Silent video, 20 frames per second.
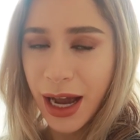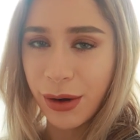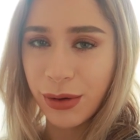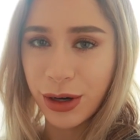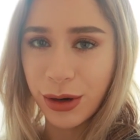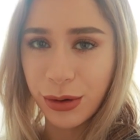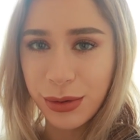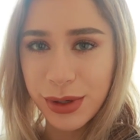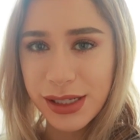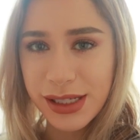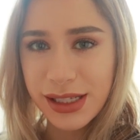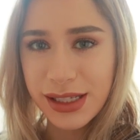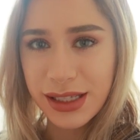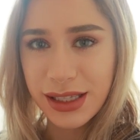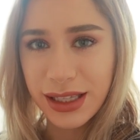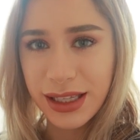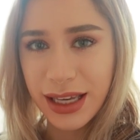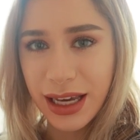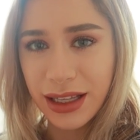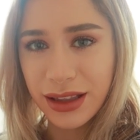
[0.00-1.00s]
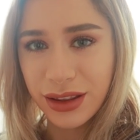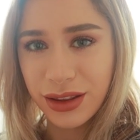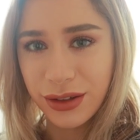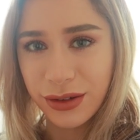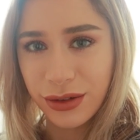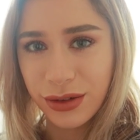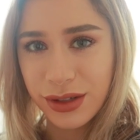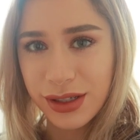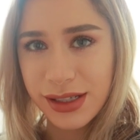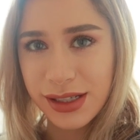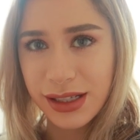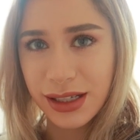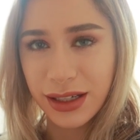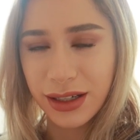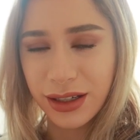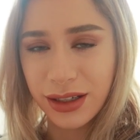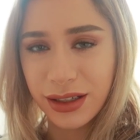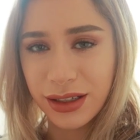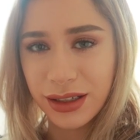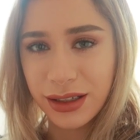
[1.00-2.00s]
I would always get those
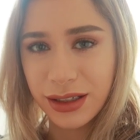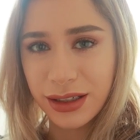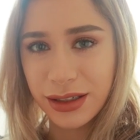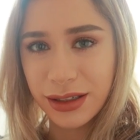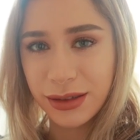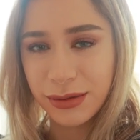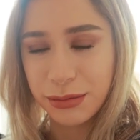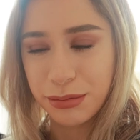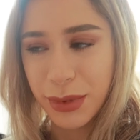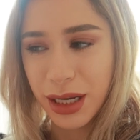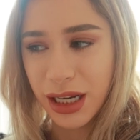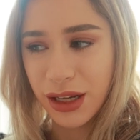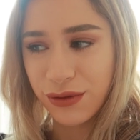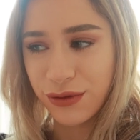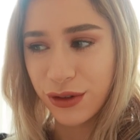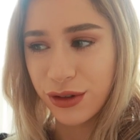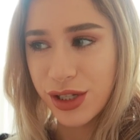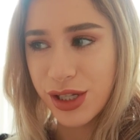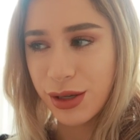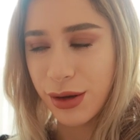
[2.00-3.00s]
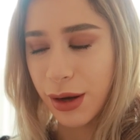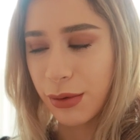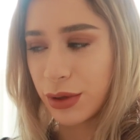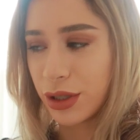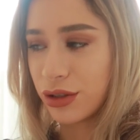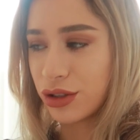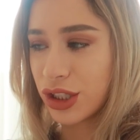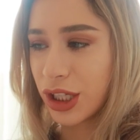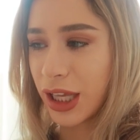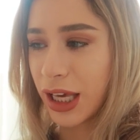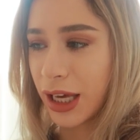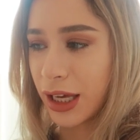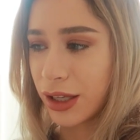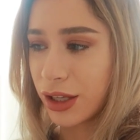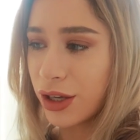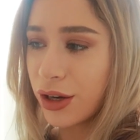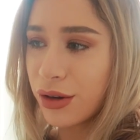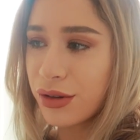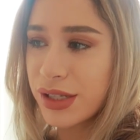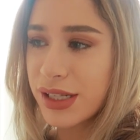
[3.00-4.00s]
little mini foods. So I would usually
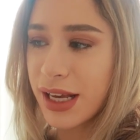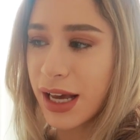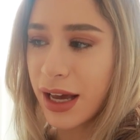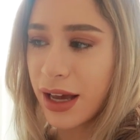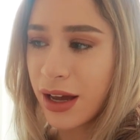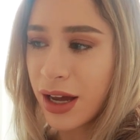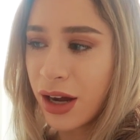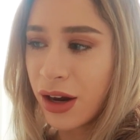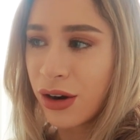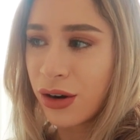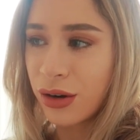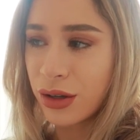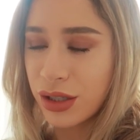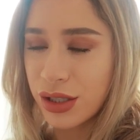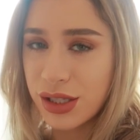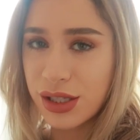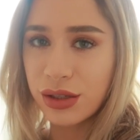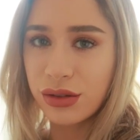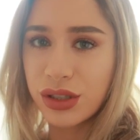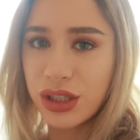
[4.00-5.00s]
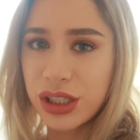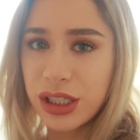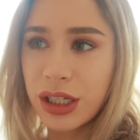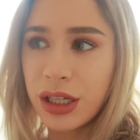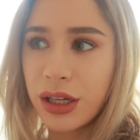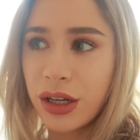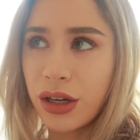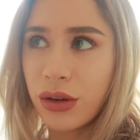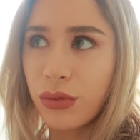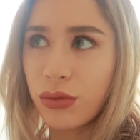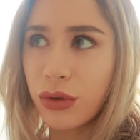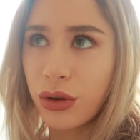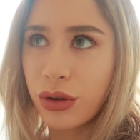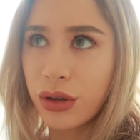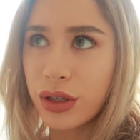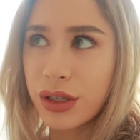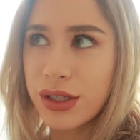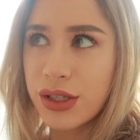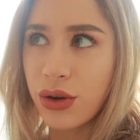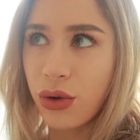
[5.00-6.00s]
get gyoza or sushi
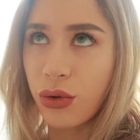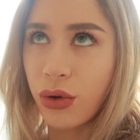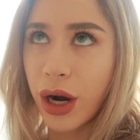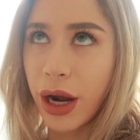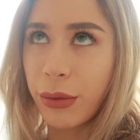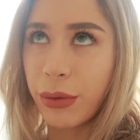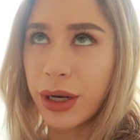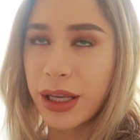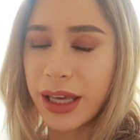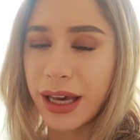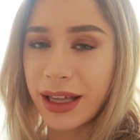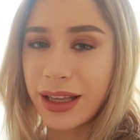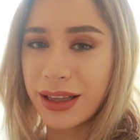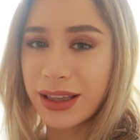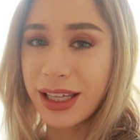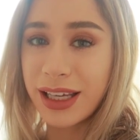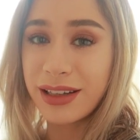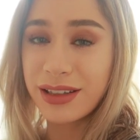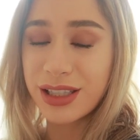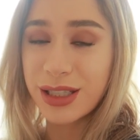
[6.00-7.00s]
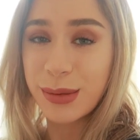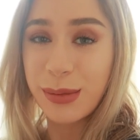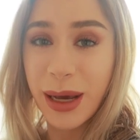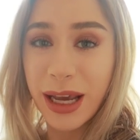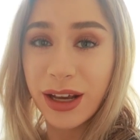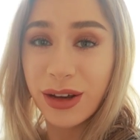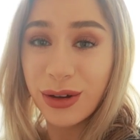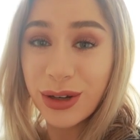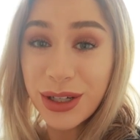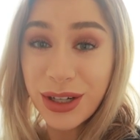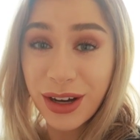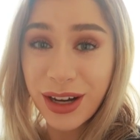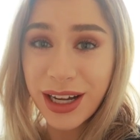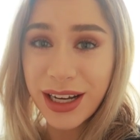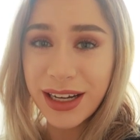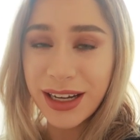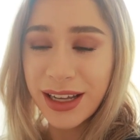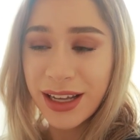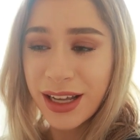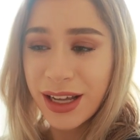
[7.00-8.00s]
rolls, or I would get kitsume
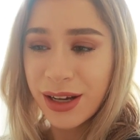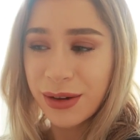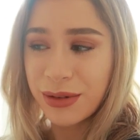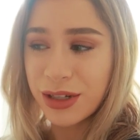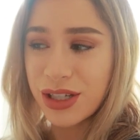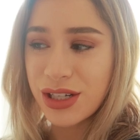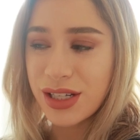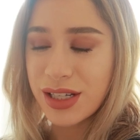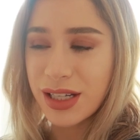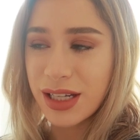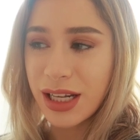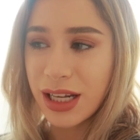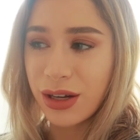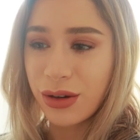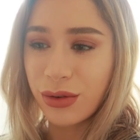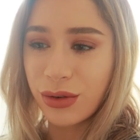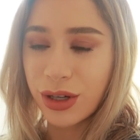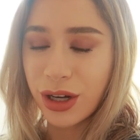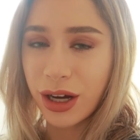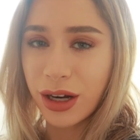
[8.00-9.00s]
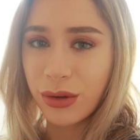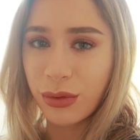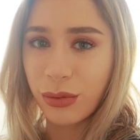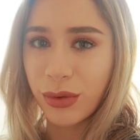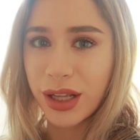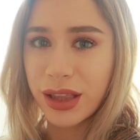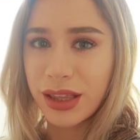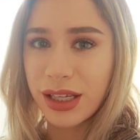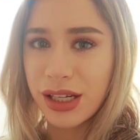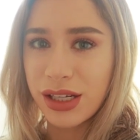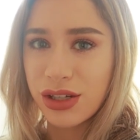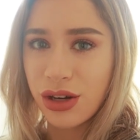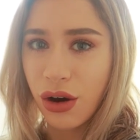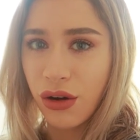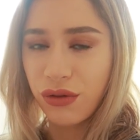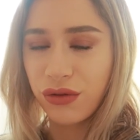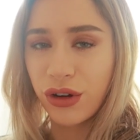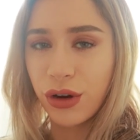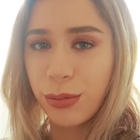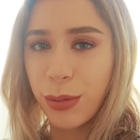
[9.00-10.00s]
udon, which is the udon with the
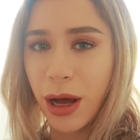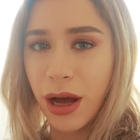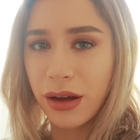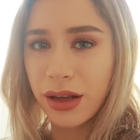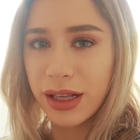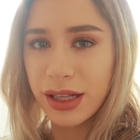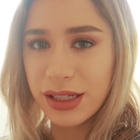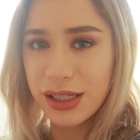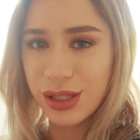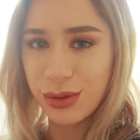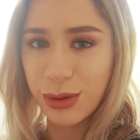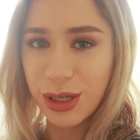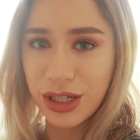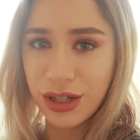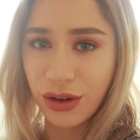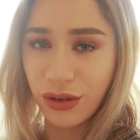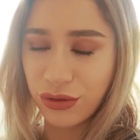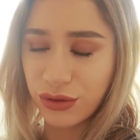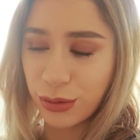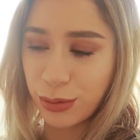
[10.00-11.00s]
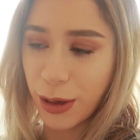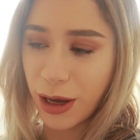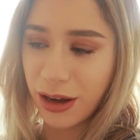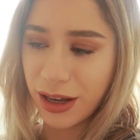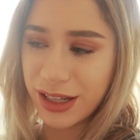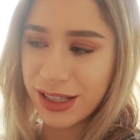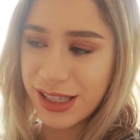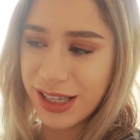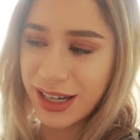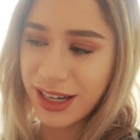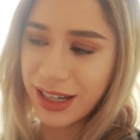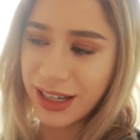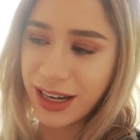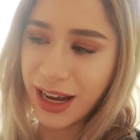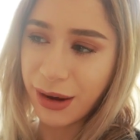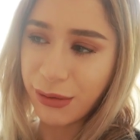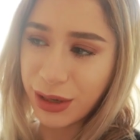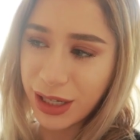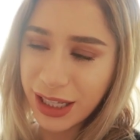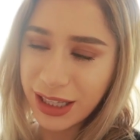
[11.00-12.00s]
tofu pockets, sweet tofu pockets in it. And
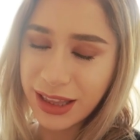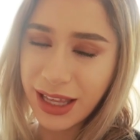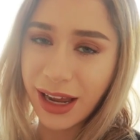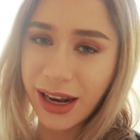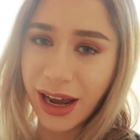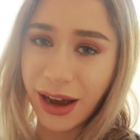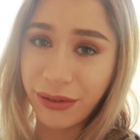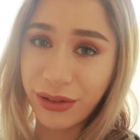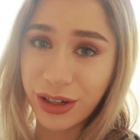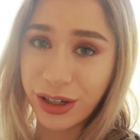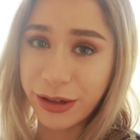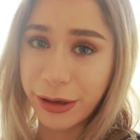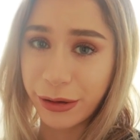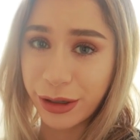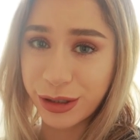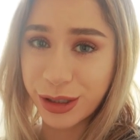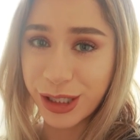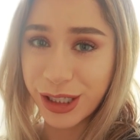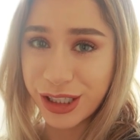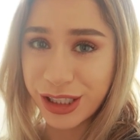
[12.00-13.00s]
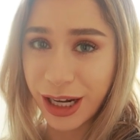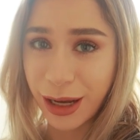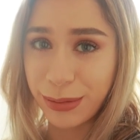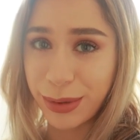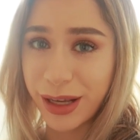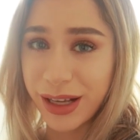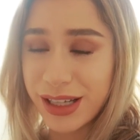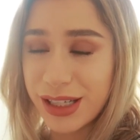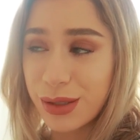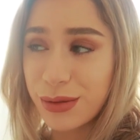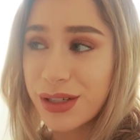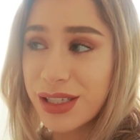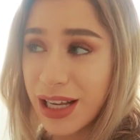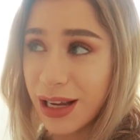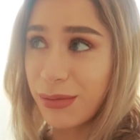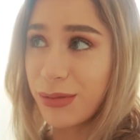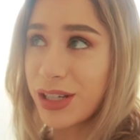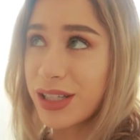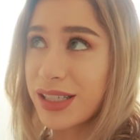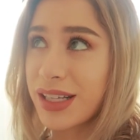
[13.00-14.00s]
I would eat that after grocery shopping, because for
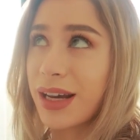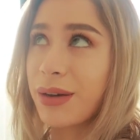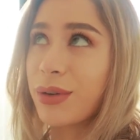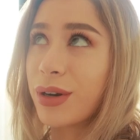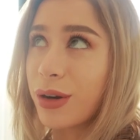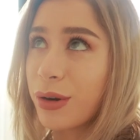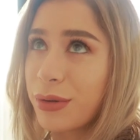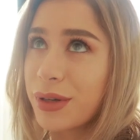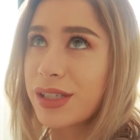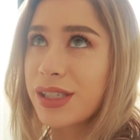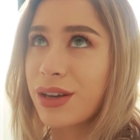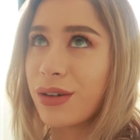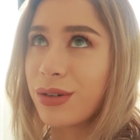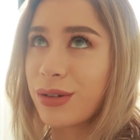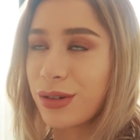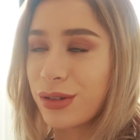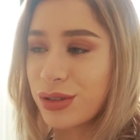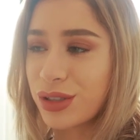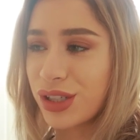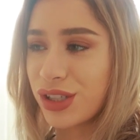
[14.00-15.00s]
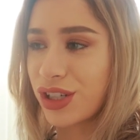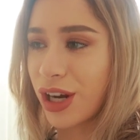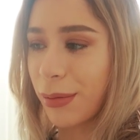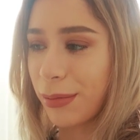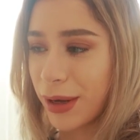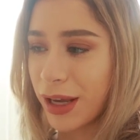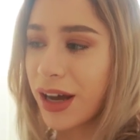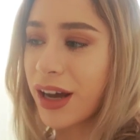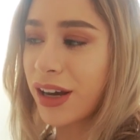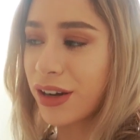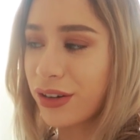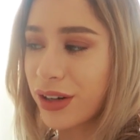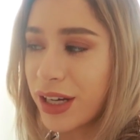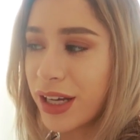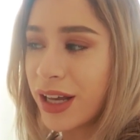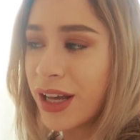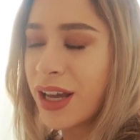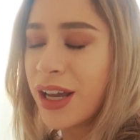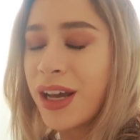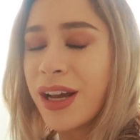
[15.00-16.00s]
some reason I would always go grocery shopping
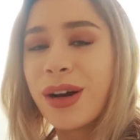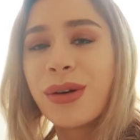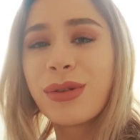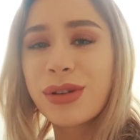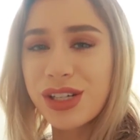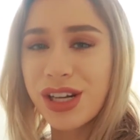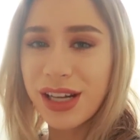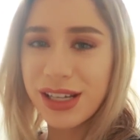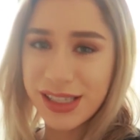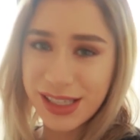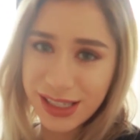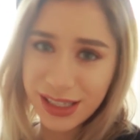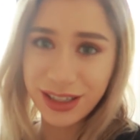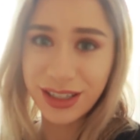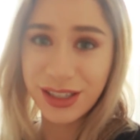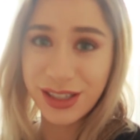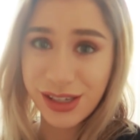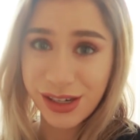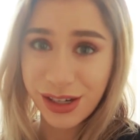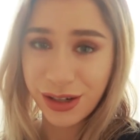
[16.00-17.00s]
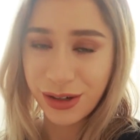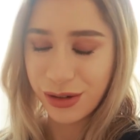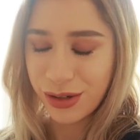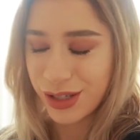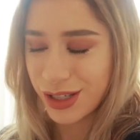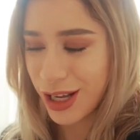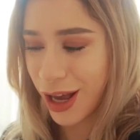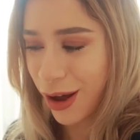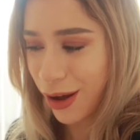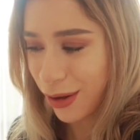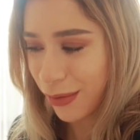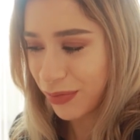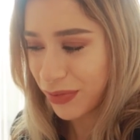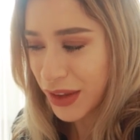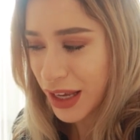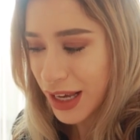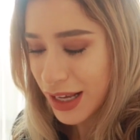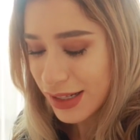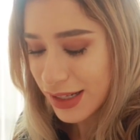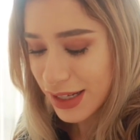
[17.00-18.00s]
hungry, which I still do. So
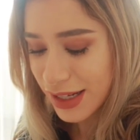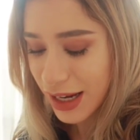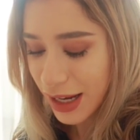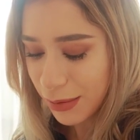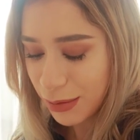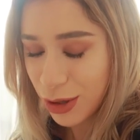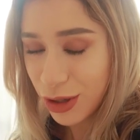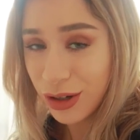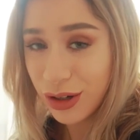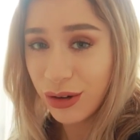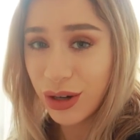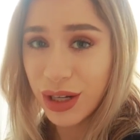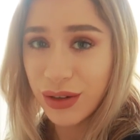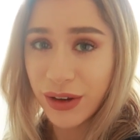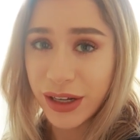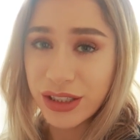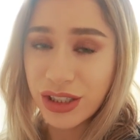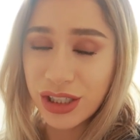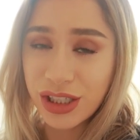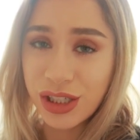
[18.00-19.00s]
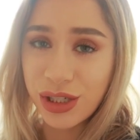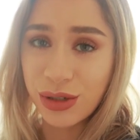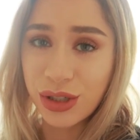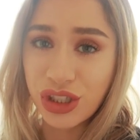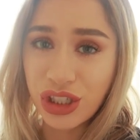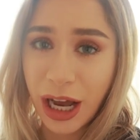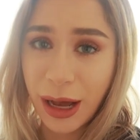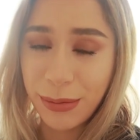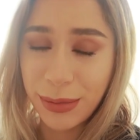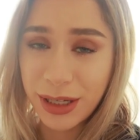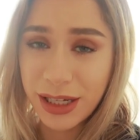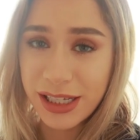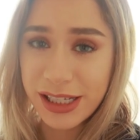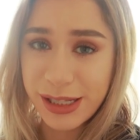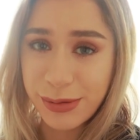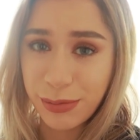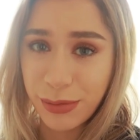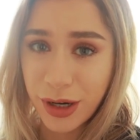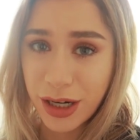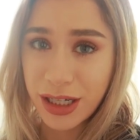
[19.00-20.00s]
today I'm going to adventure to a
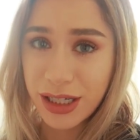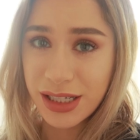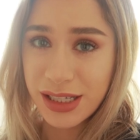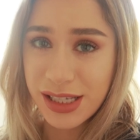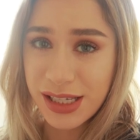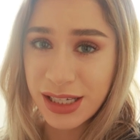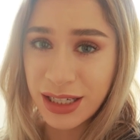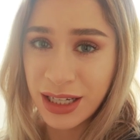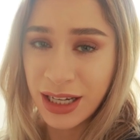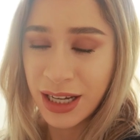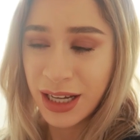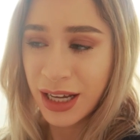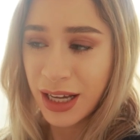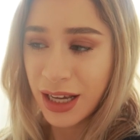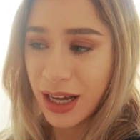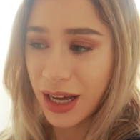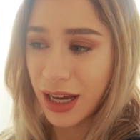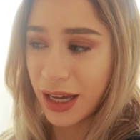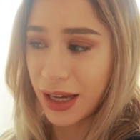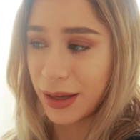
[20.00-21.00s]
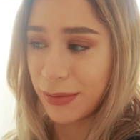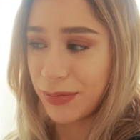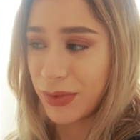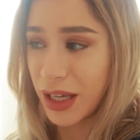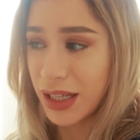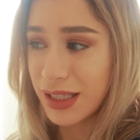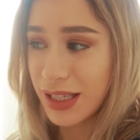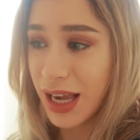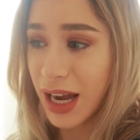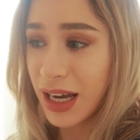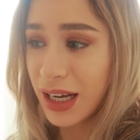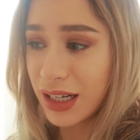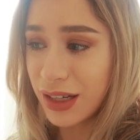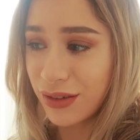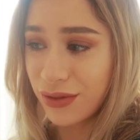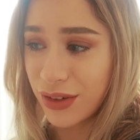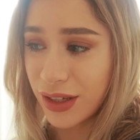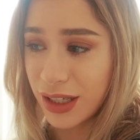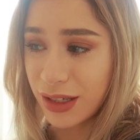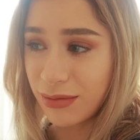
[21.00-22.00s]
Japanese mart that's kind
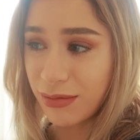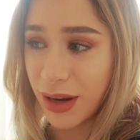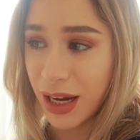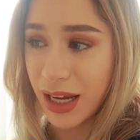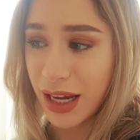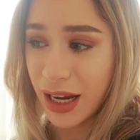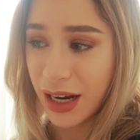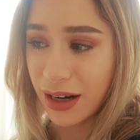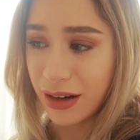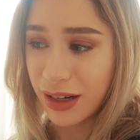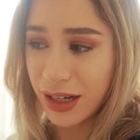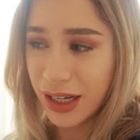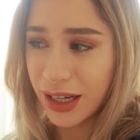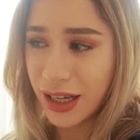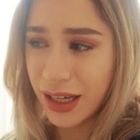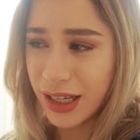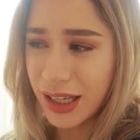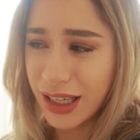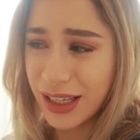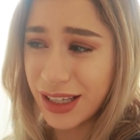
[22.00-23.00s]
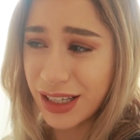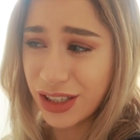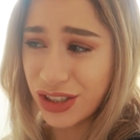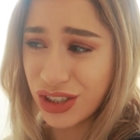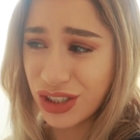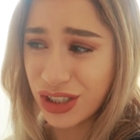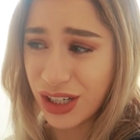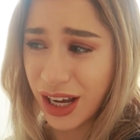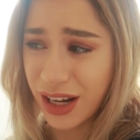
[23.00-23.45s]
of in my area-ish.